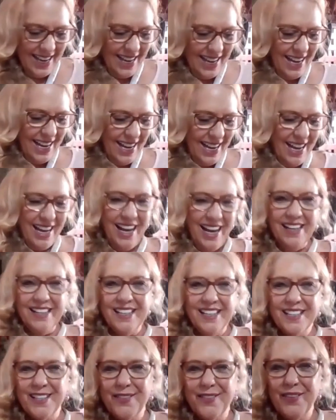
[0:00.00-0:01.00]
I
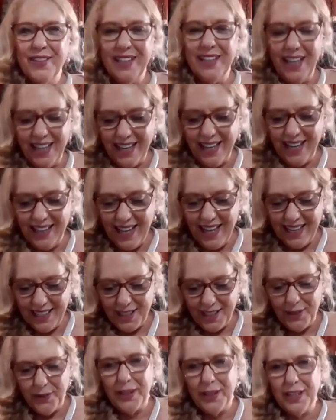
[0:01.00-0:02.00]
just feel like I'd like
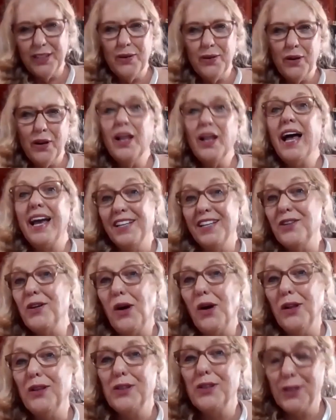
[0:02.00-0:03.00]
to
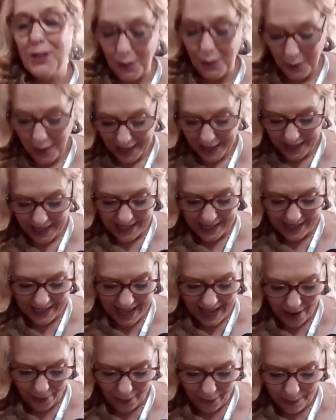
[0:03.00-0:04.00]
acknowledge her. I guess
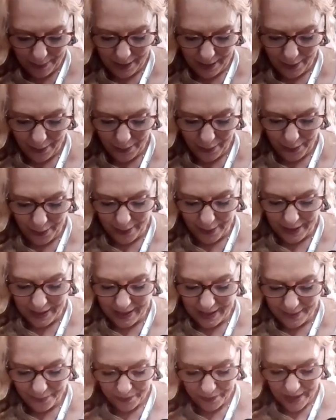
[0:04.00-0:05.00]
that would be the word.
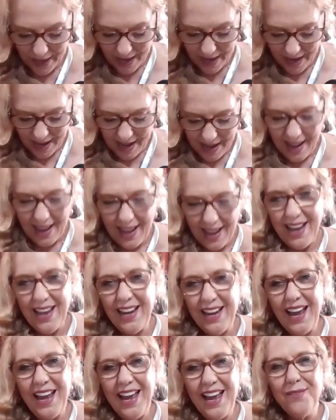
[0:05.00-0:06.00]
And
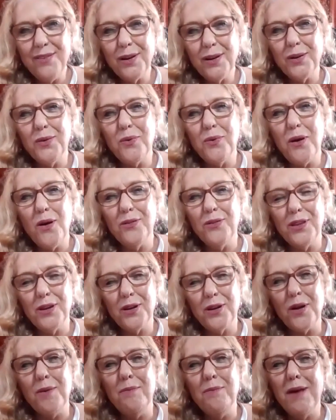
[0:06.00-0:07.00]
I have a quote that
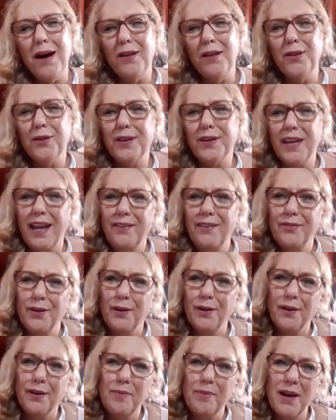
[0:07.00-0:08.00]
her mother gave
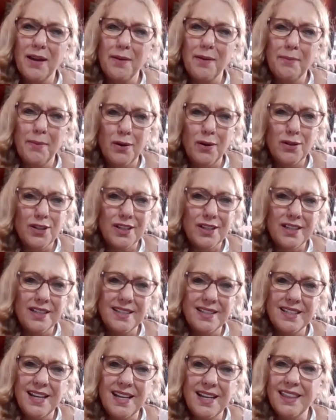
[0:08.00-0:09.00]
her about emotions.
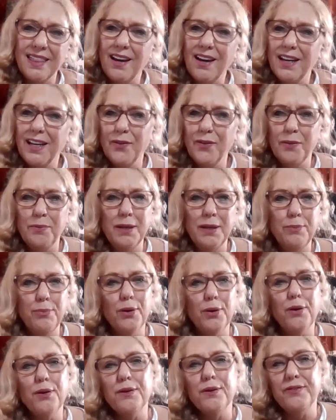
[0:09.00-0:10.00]
And I thought it would be
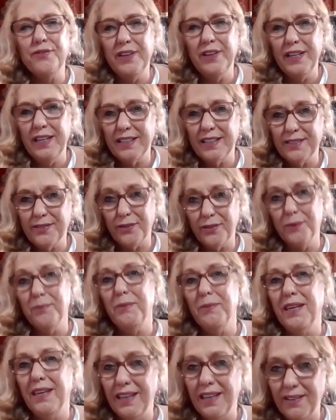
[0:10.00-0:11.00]
perfect for
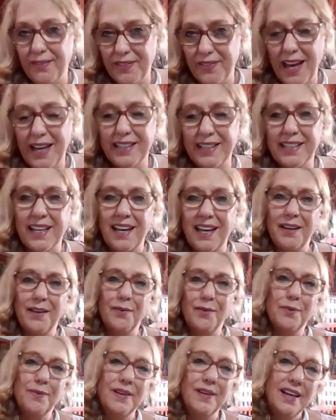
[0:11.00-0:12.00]
me if that's kind
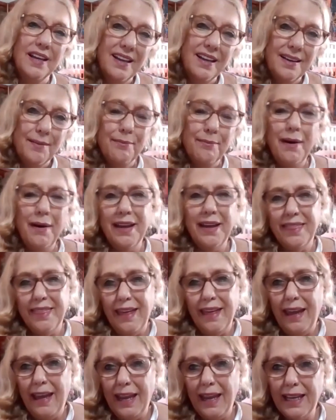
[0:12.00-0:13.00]
of my
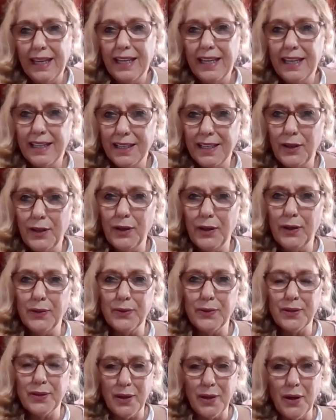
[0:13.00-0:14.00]
thing,
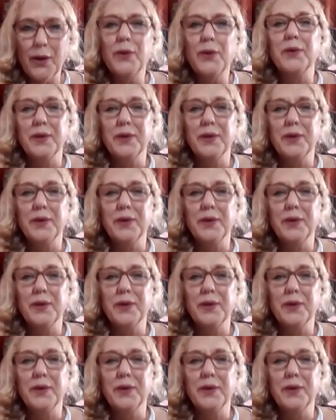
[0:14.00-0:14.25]
so.